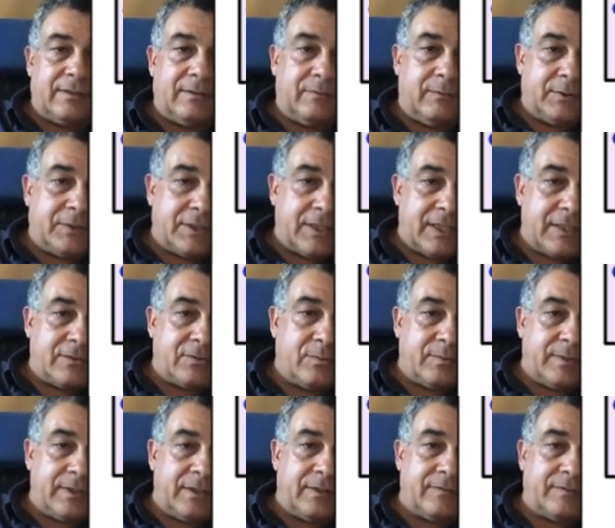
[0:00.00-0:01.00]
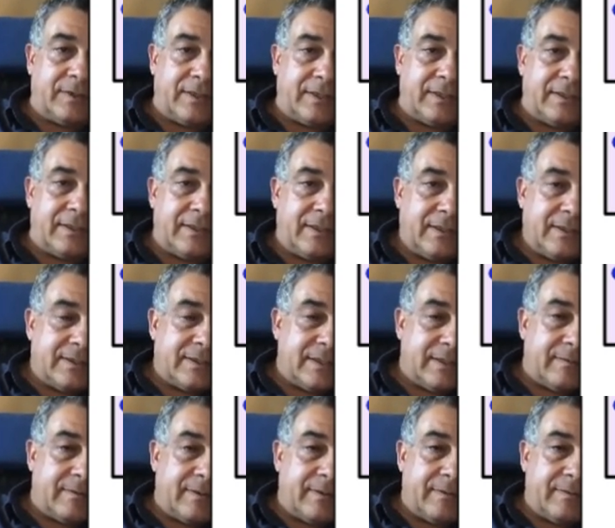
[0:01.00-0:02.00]
which has to be of the
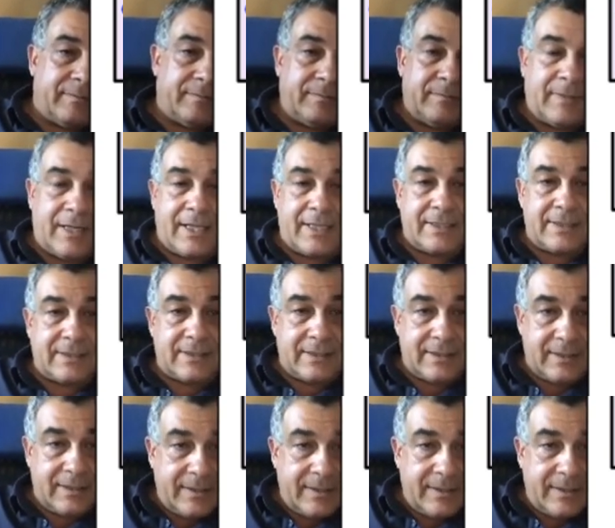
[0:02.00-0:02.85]
same mass